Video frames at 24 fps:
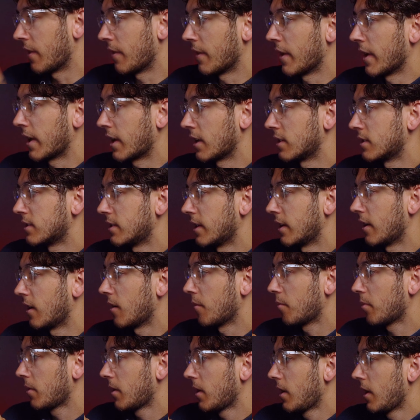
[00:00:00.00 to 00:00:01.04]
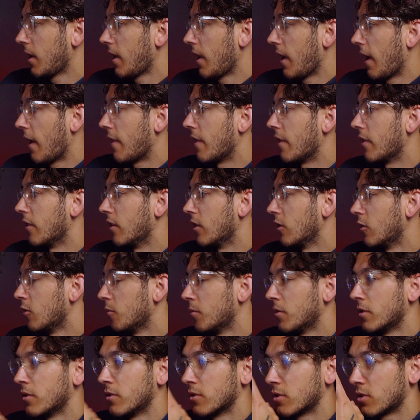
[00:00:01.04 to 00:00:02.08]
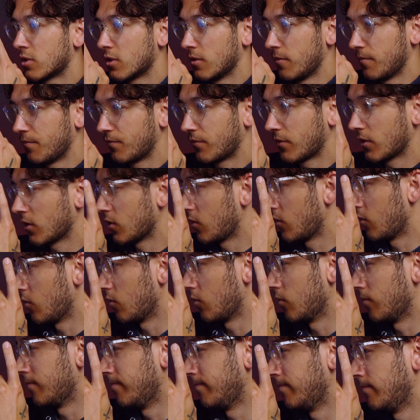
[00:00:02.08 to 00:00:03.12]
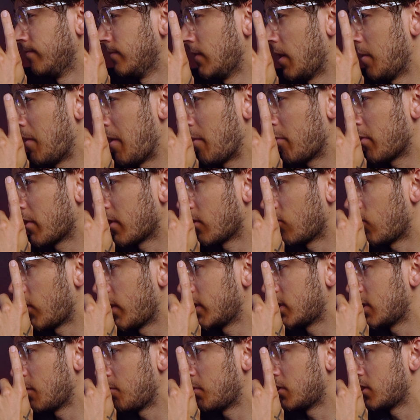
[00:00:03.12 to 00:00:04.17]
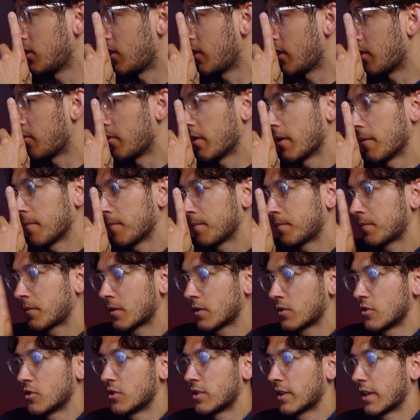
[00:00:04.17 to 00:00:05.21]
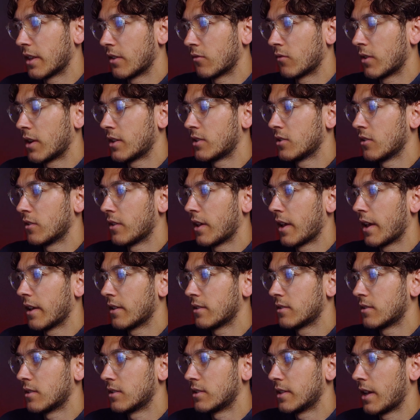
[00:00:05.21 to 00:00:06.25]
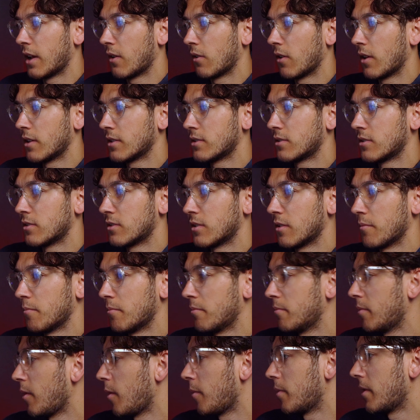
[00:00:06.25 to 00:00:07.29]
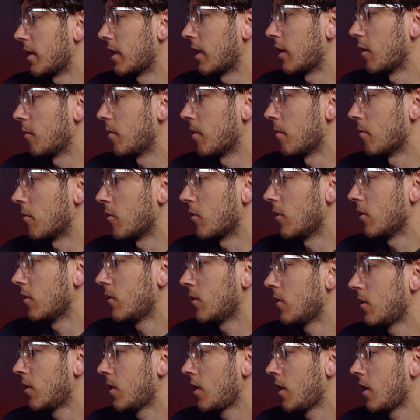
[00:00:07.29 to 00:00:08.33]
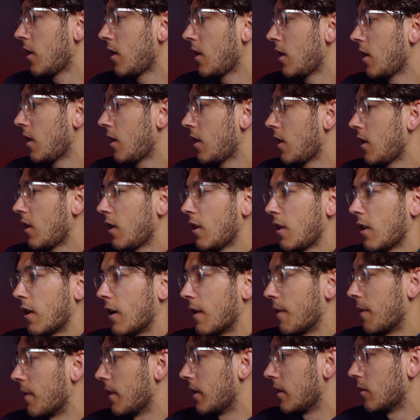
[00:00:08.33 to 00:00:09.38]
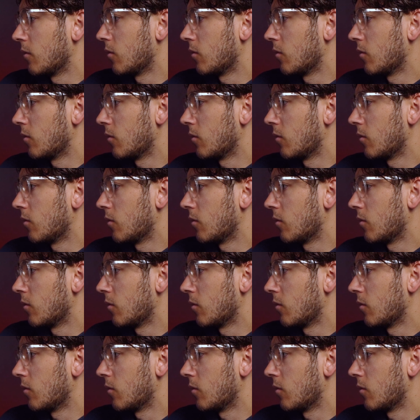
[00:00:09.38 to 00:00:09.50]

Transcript: then they can stay up. And then the luminance, I might bring the reds up a tiny bit just to get the reds on the tail lights just popping a little bit more. And then